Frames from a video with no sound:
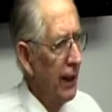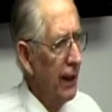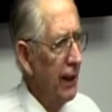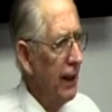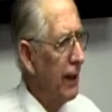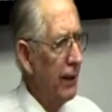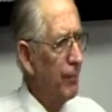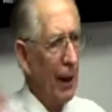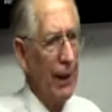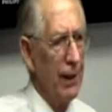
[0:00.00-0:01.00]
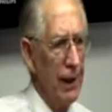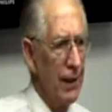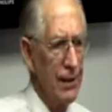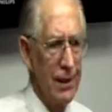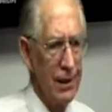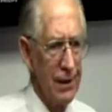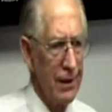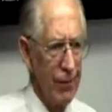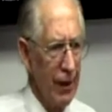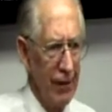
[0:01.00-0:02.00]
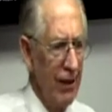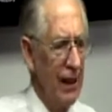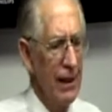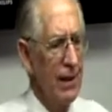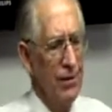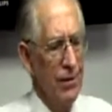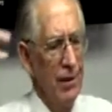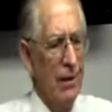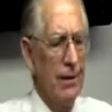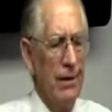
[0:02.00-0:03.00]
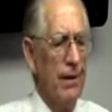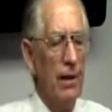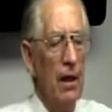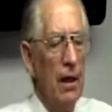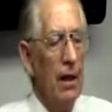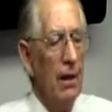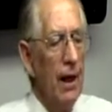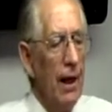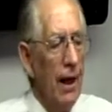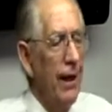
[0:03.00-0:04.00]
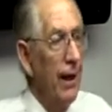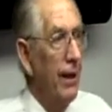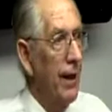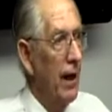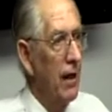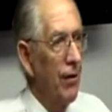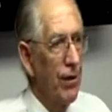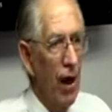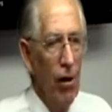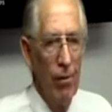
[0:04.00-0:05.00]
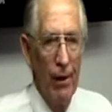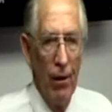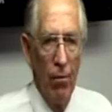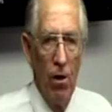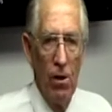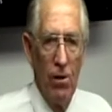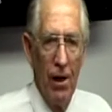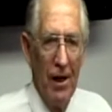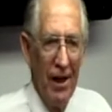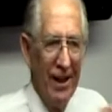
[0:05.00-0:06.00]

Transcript: And then Pentecost, whatever that is, you know, right? And then the Day of Atonement, whoa!